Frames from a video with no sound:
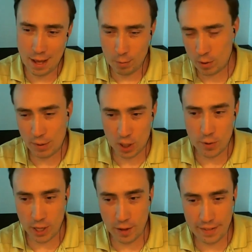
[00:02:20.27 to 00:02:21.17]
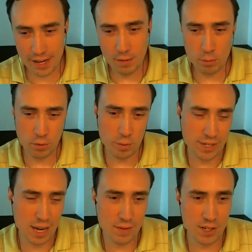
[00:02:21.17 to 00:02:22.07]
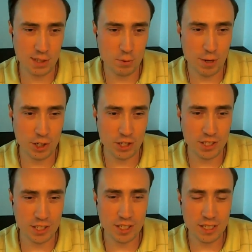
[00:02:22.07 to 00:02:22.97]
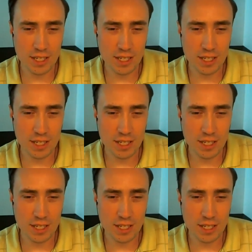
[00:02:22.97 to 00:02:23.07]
what's been going on there before we dive into some questions.